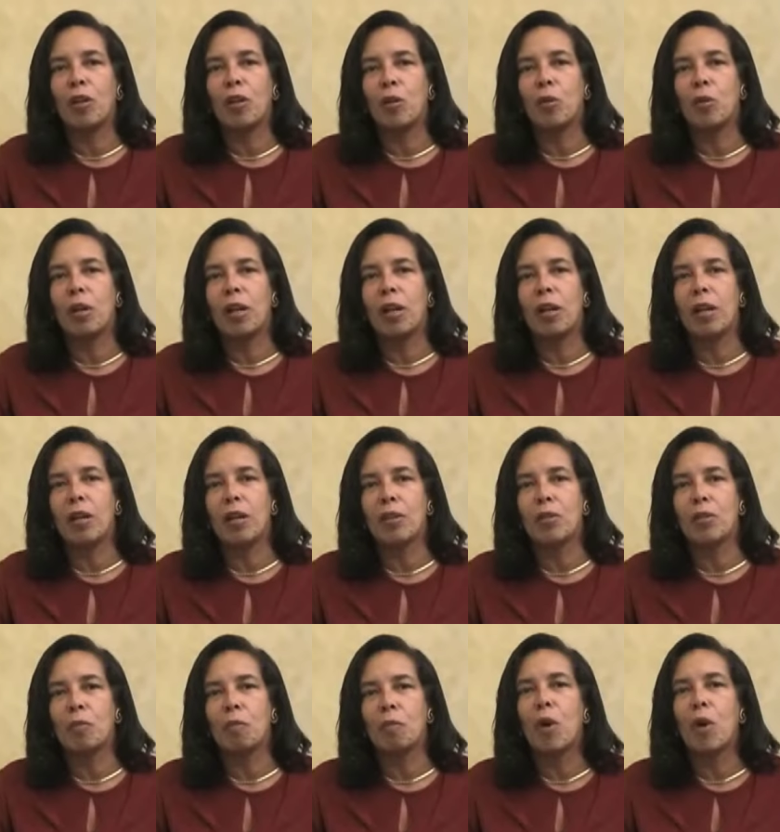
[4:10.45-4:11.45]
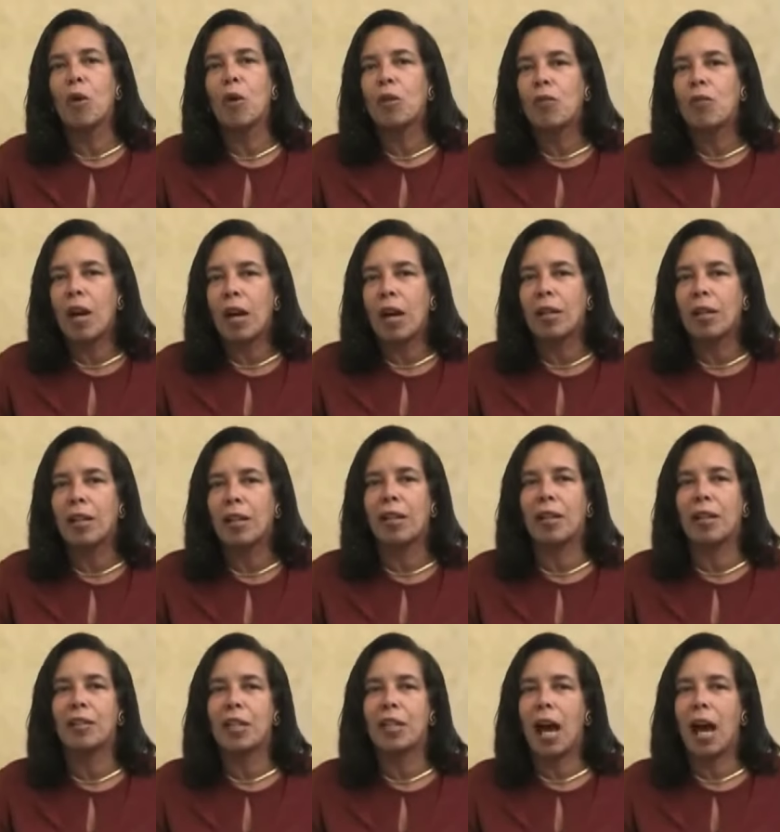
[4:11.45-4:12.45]
who is motivated
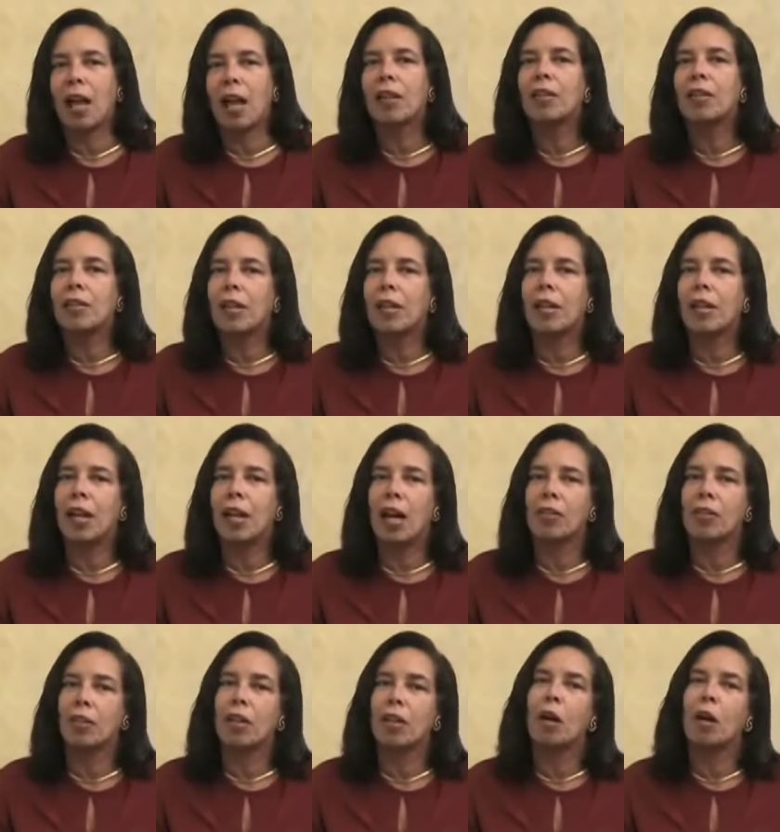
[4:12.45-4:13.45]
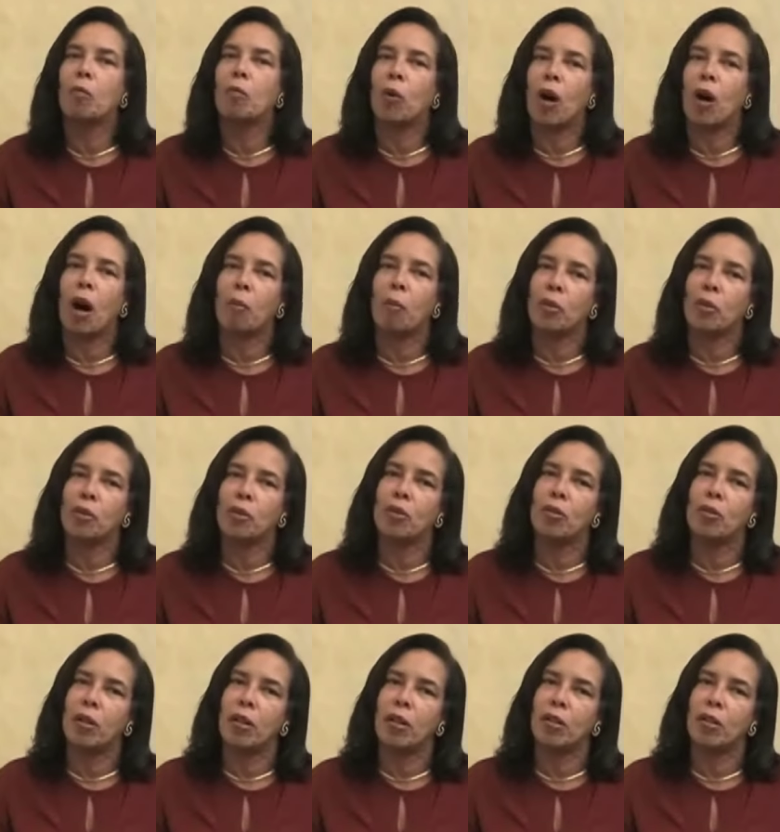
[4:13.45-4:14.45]
and talented has a lot more
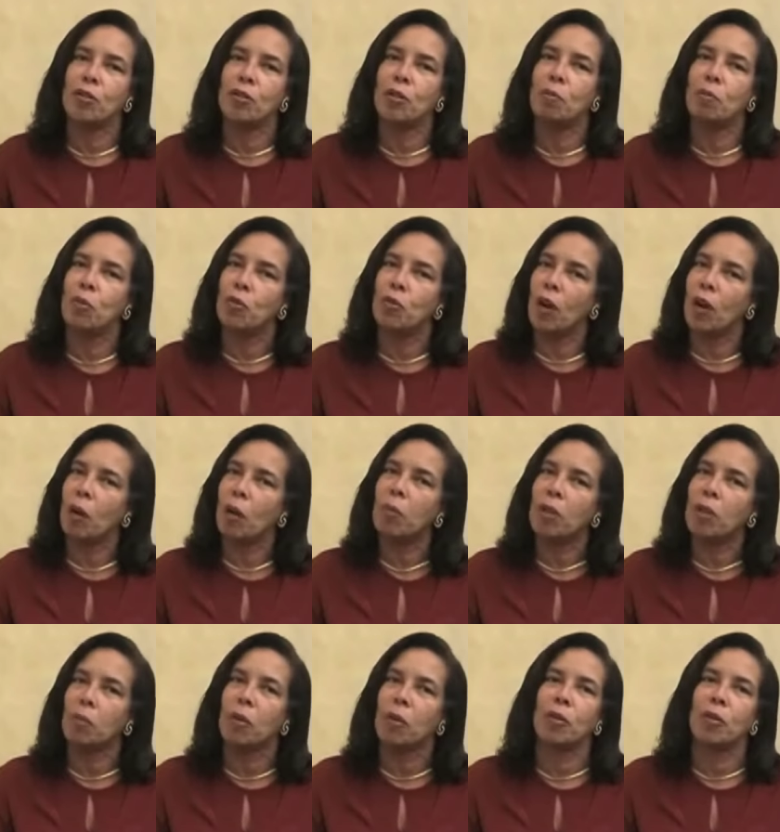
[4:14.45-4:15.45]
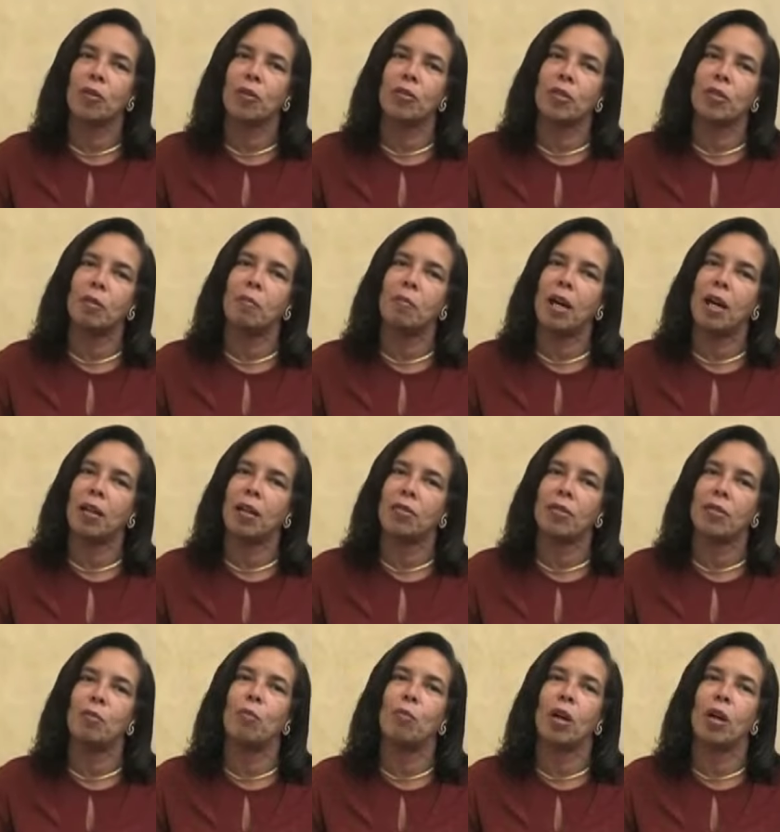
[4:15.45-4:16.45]
opportunities to move up in emergency
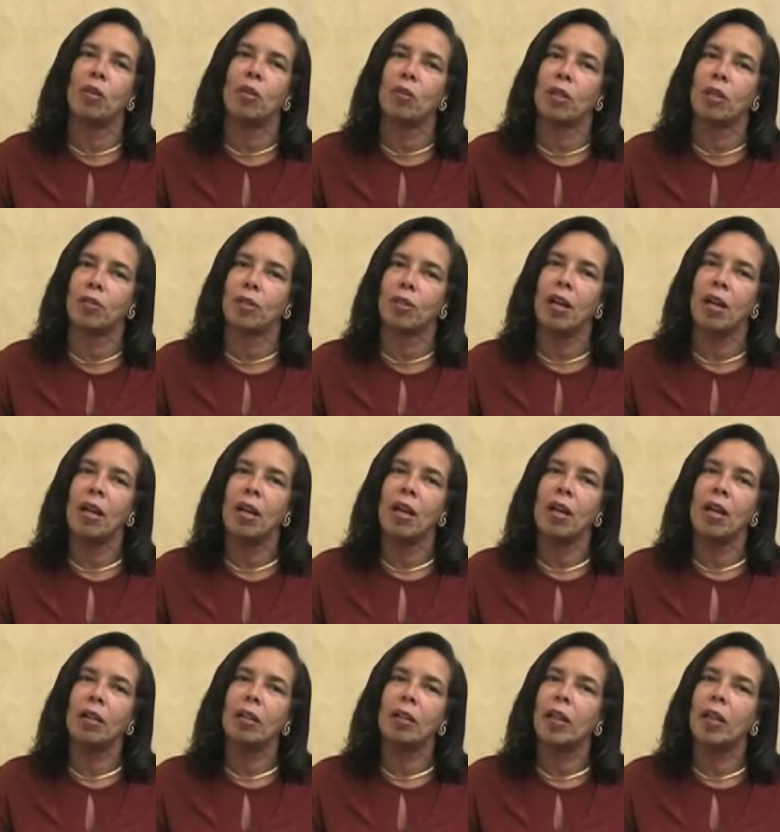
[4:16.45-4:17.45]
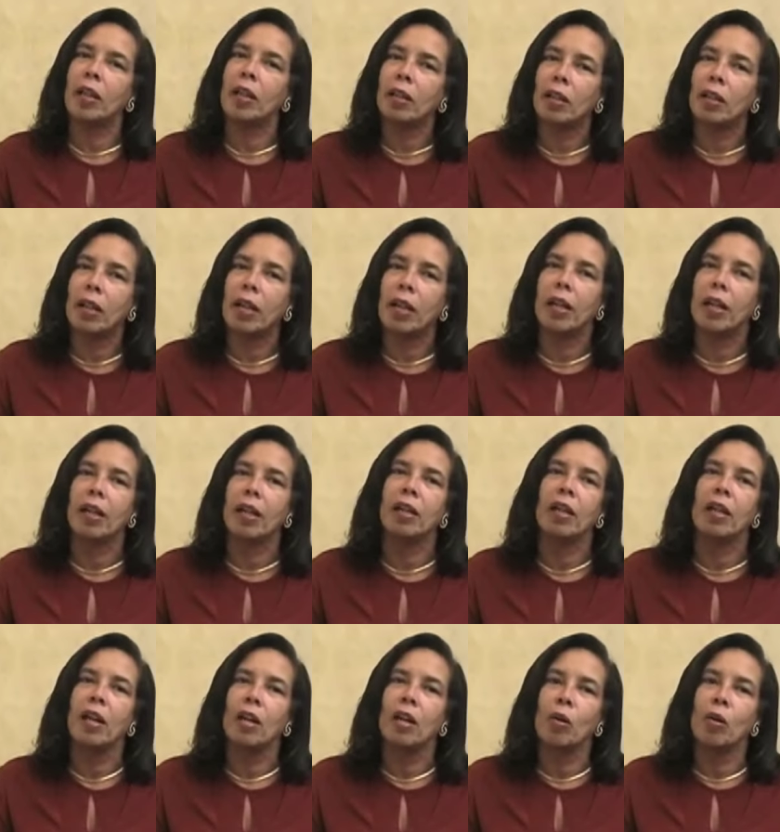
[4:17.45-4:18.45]
medicine, whether it's clinically
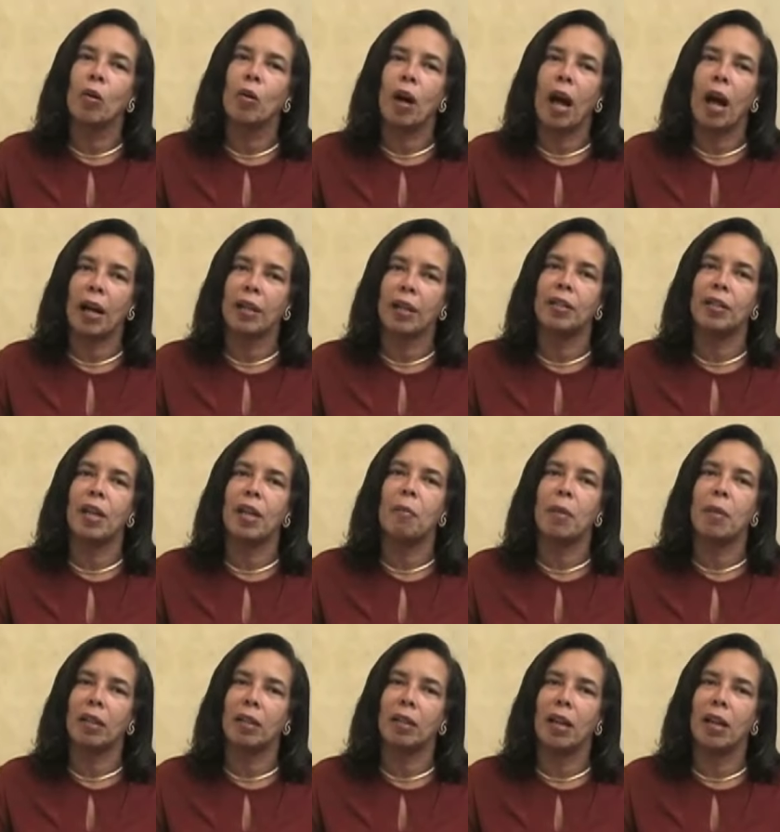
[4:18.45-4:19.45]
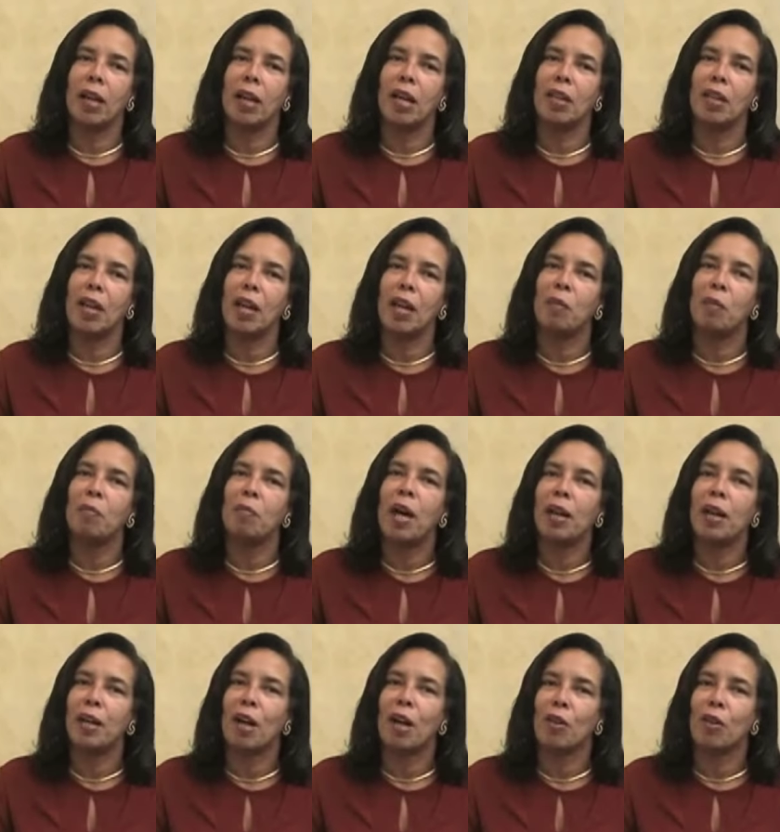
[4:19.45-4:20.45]
or academically, than in
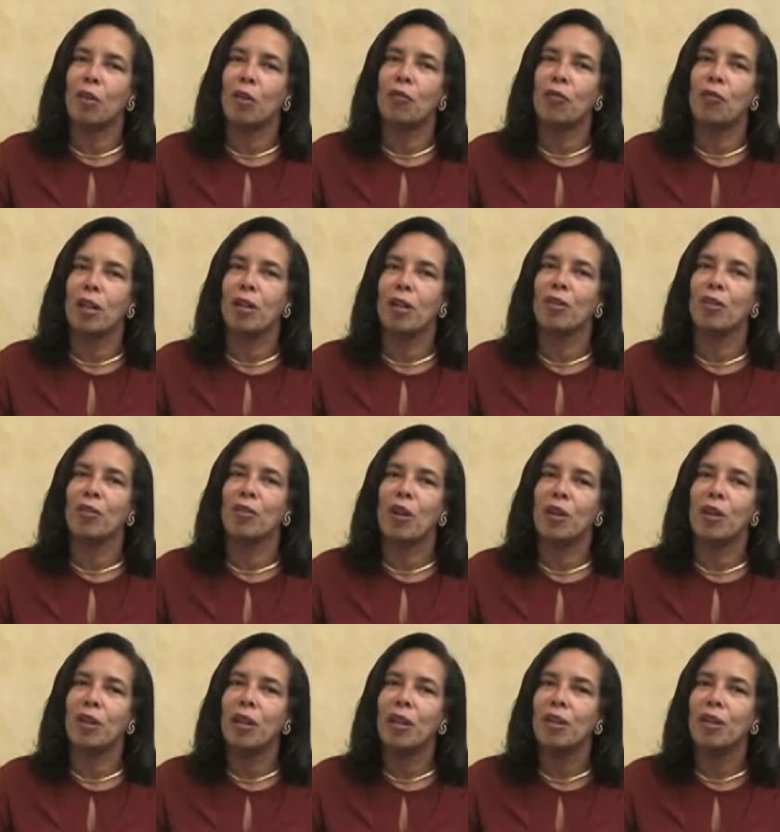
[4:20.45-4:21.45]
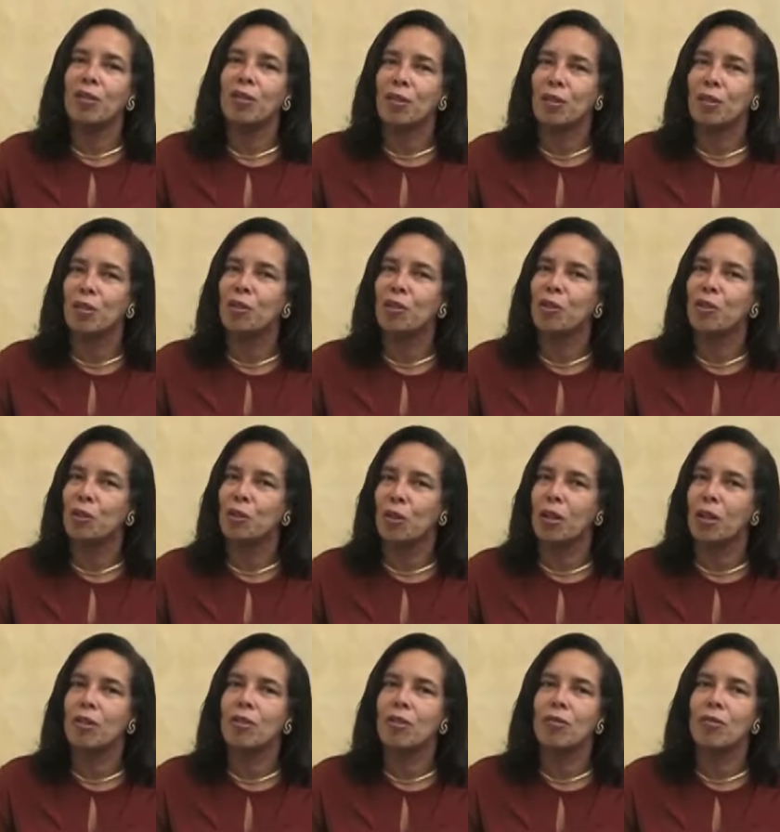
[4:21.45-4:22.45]
many other fields. So I think it's a good
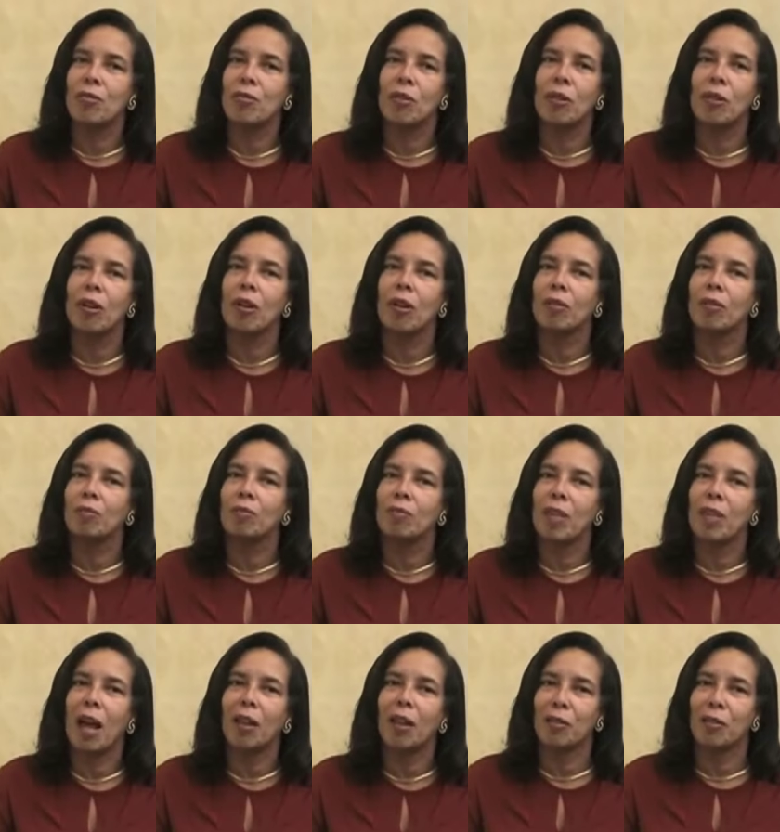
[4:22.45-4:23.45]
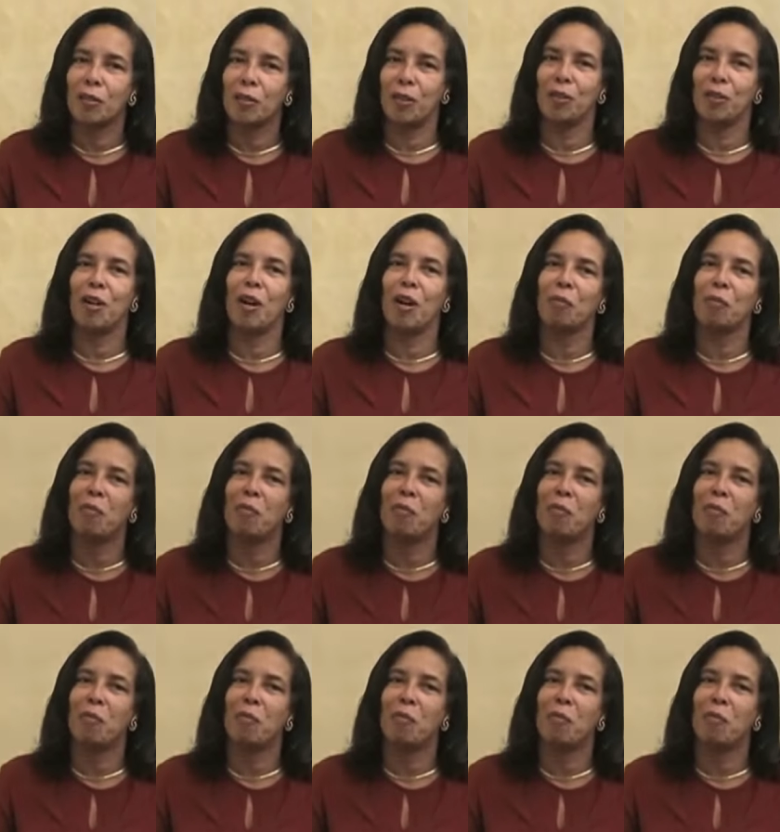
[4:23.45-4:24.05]
choice for talented young